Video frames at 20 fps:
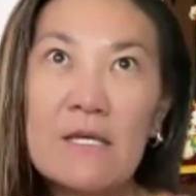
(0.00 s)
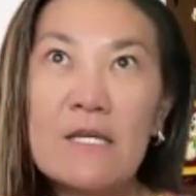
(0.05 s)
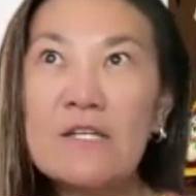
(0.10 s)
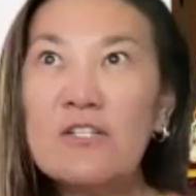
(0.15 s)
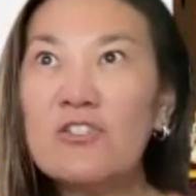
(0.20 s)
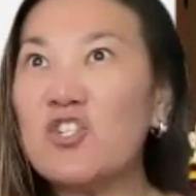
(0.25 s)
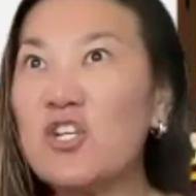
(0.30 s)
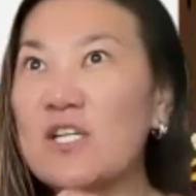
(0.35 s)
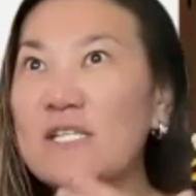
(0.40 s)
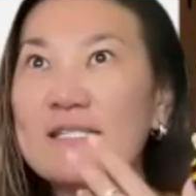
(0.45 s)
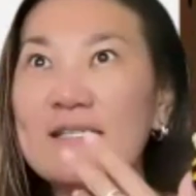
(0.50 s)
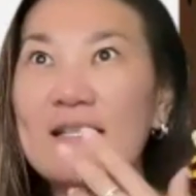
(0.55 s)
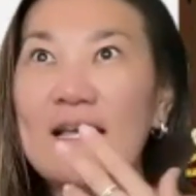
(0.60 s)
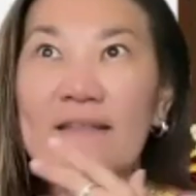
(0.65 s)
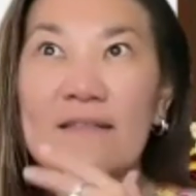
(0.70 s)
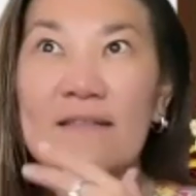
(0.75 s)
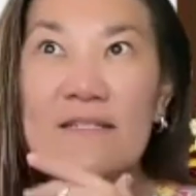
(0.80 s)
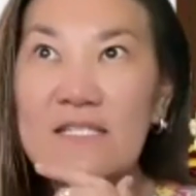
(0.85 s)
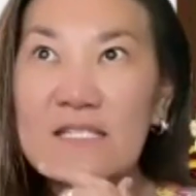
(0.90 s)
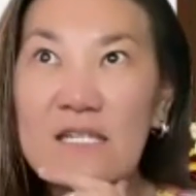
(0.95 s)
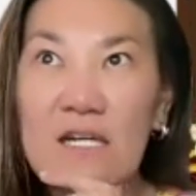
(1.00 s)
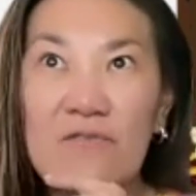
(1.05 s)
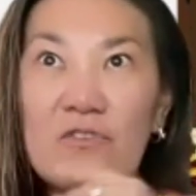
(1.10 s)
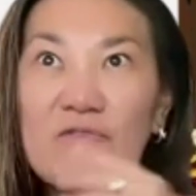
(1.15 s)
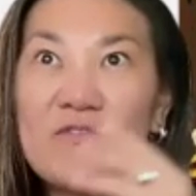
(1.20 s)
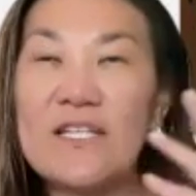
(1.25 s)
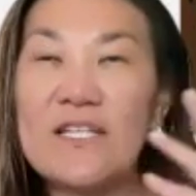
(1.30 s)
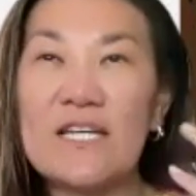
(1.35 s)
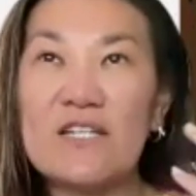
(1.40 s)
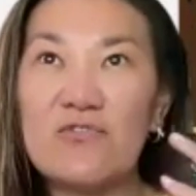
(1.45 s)
Just like the discovery
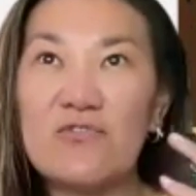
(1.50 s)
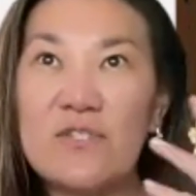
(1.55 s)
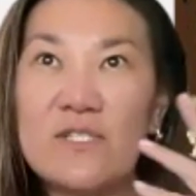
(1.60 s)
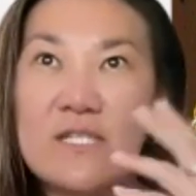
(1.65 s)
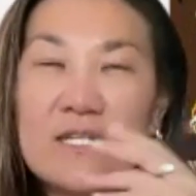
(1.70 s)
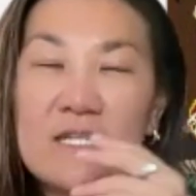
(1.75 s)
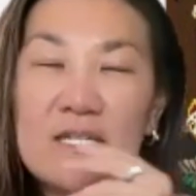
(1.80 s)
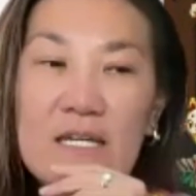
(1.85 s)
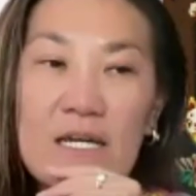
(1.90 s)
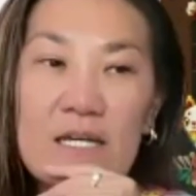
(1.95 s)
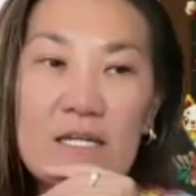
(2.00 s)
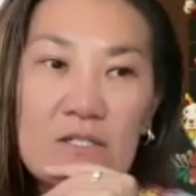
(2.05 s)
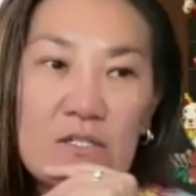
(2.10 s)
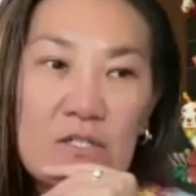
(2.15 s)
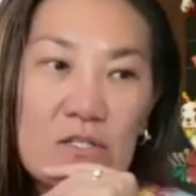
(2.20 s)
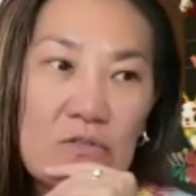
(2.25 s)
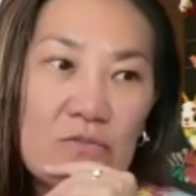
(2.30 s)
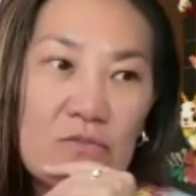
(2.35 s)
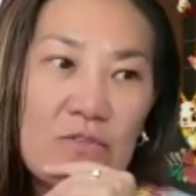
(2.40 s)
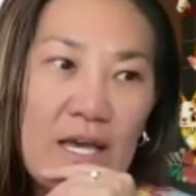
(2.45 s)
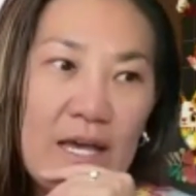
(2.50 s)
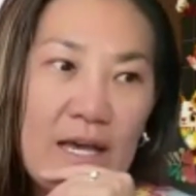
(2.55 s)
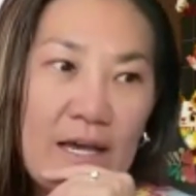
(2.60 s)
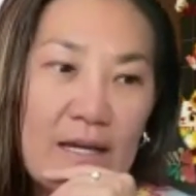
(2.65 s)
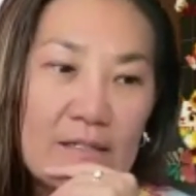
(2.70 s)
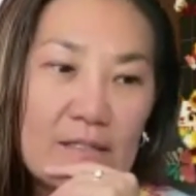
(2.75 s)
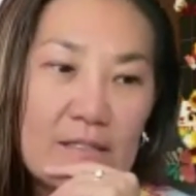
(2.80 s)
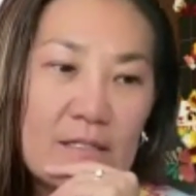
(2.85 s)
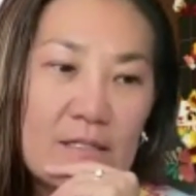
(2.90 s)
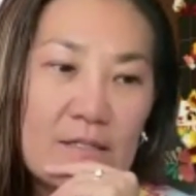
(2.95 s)
of electricity, I knew
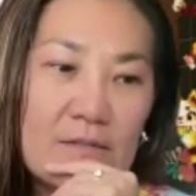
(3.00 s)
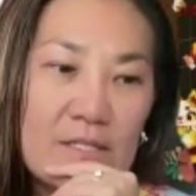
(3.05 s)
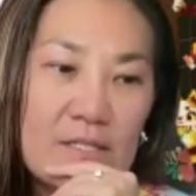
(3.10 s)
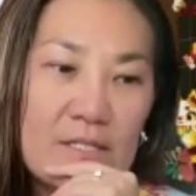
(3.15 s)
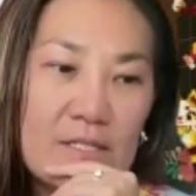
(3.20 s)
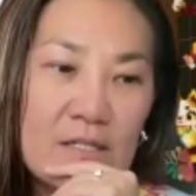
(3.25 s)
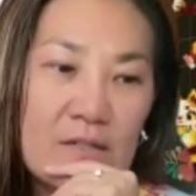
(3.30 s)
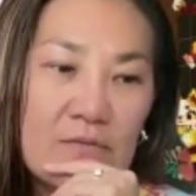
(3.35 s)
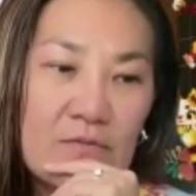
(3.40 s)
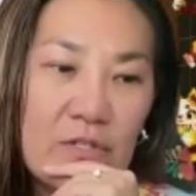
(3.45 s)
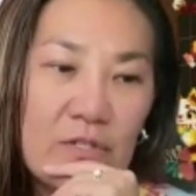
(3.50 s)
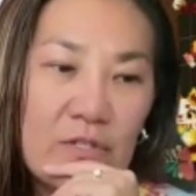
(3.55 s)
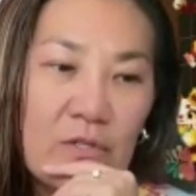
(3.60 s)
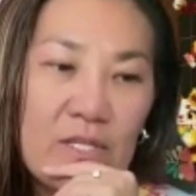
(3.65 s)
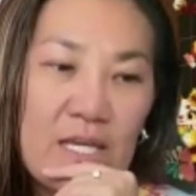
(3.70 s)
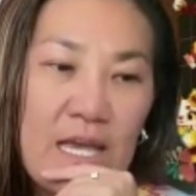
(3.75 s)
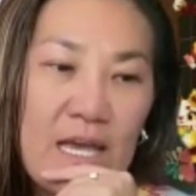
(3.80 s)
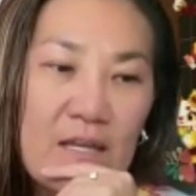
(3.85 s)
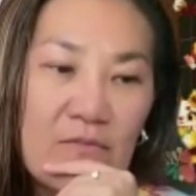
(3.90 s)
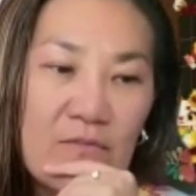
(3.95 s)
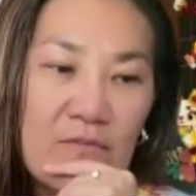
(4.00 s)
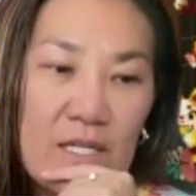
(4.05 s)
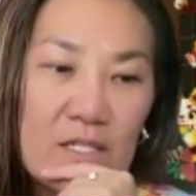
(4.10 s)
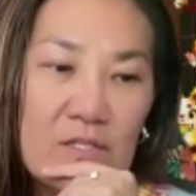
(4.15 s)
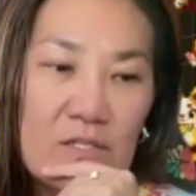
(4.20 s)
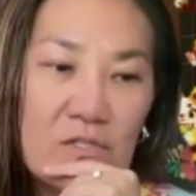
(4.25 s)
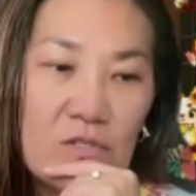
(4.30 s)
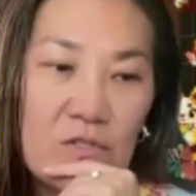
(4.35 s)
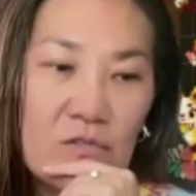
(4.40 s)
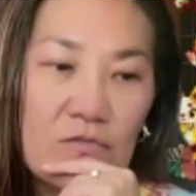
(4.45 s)
that the discovery or the
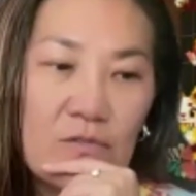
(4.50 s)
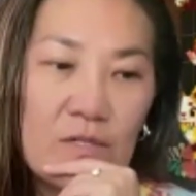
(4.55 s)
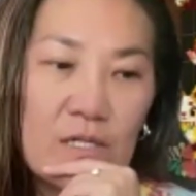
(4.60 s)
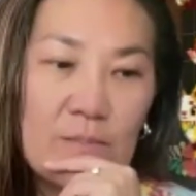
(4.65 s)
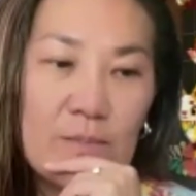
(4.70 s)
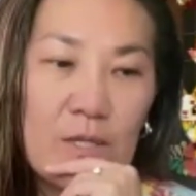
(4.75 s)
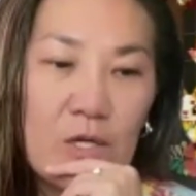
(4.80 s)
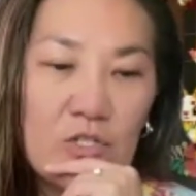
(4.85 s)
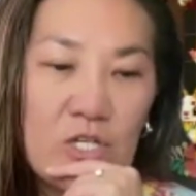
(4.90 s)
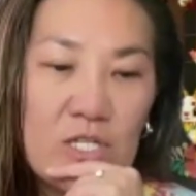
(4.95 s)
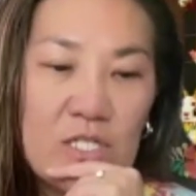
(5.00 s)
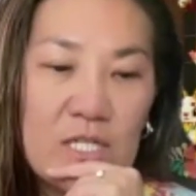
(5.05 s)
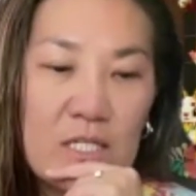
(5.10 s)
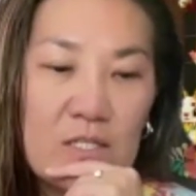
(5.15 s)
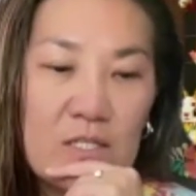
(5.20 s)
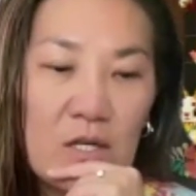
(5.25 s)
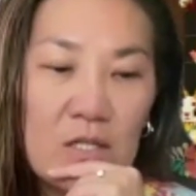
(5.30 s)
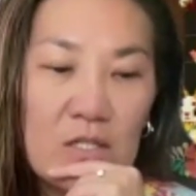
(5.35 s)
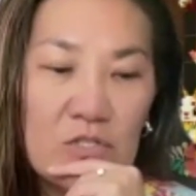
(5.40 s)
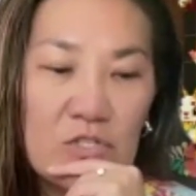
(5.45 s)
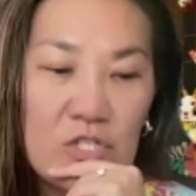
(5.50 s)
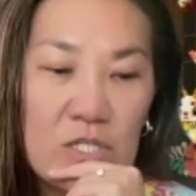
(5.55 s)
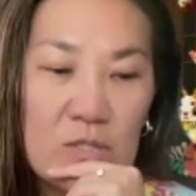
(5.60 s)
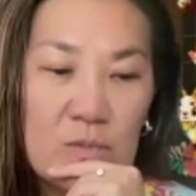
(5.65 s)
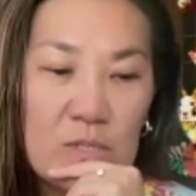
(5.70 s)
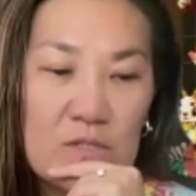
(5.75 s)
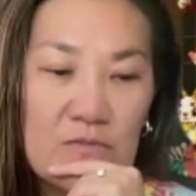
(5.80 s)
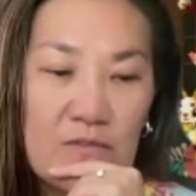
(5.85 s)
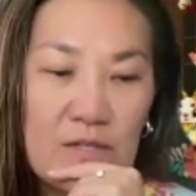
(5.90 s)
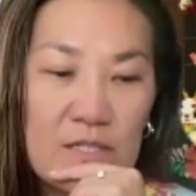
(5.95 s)
advent of blockchain technology
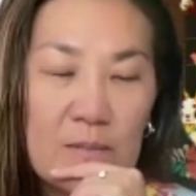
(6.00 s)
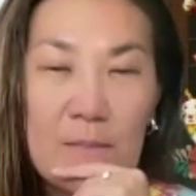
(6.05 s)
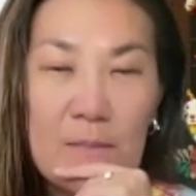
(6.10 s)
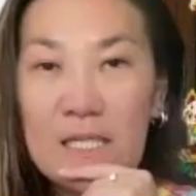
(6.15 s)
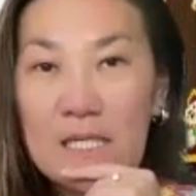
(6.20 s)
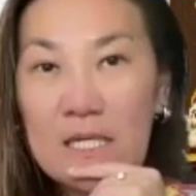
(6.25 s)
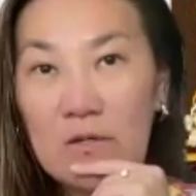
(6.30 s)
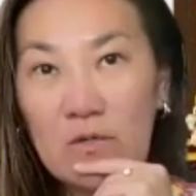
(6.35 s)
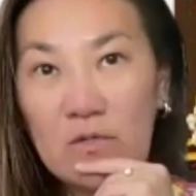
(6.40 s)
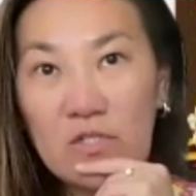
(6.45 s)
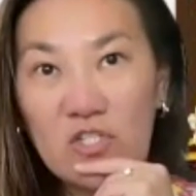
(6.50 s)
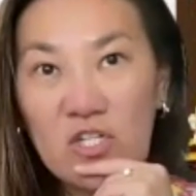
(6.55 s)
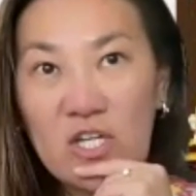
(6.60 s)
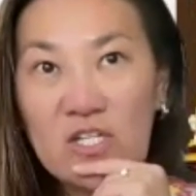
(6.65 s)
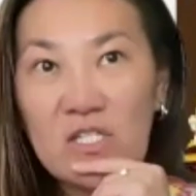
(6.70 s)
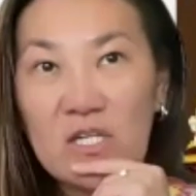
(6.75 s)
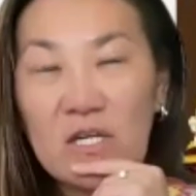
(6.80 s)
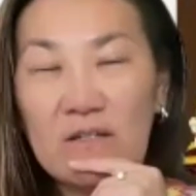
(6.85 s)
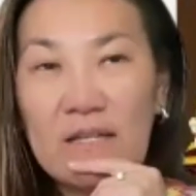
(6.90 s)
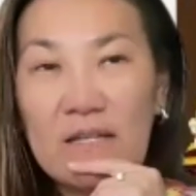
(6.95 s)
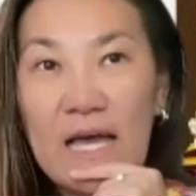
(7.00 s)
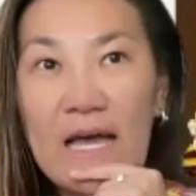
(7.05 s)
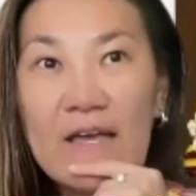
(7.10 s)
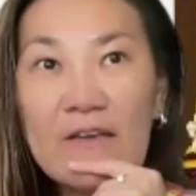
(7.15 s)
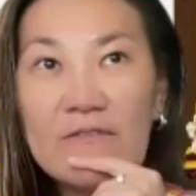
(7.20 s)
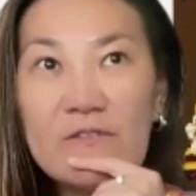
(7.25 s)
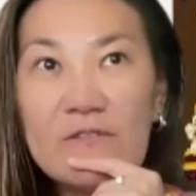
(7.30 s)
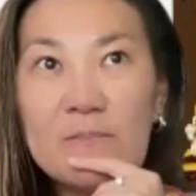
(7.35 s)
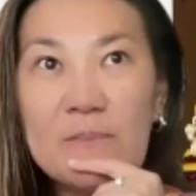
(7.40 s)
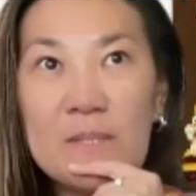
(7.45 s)
was fundamentally going to change our
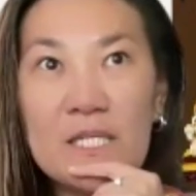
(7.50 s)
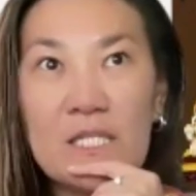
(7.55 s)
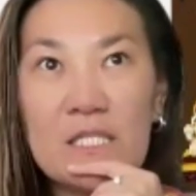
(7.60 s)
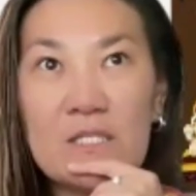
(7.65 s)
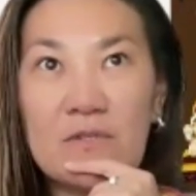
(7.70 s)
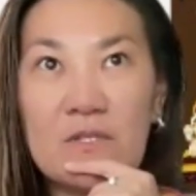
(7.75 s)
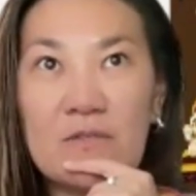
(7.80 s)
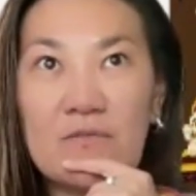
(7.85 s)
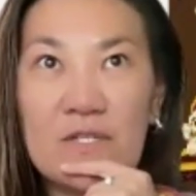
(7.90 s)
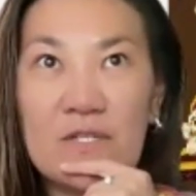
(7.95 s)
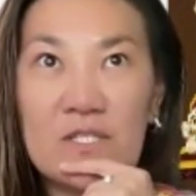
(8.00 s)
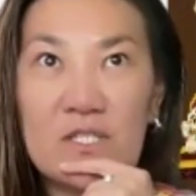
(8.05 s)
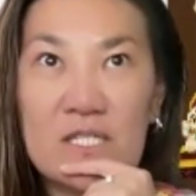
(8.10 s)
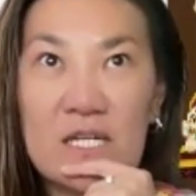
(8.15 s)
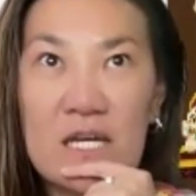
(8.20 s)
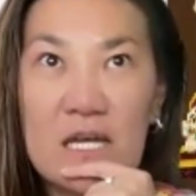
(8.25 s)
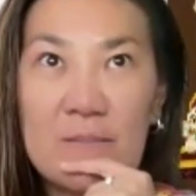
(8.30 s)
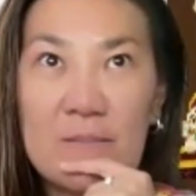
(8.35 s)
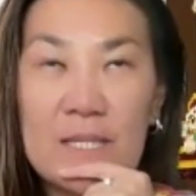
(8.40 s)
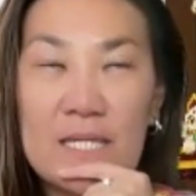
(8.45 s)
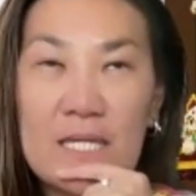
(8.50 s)
lives, because for the first time, it